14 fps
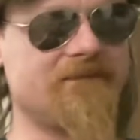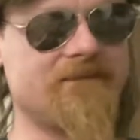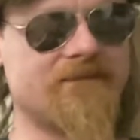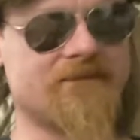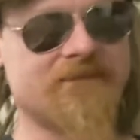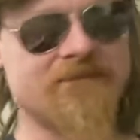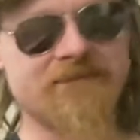
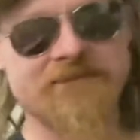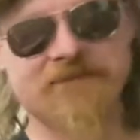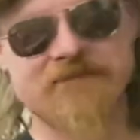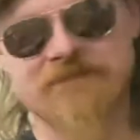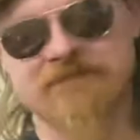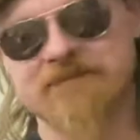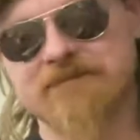Mm-hmm.
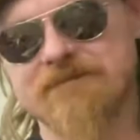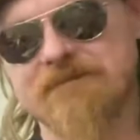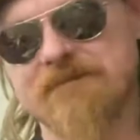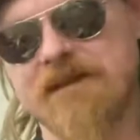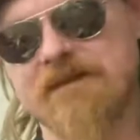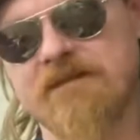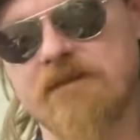
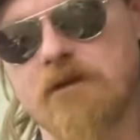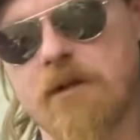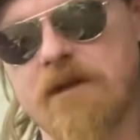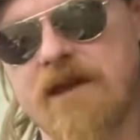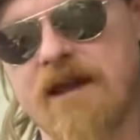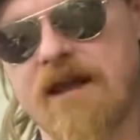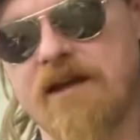And you still whooped
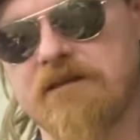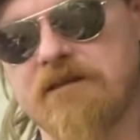that ass.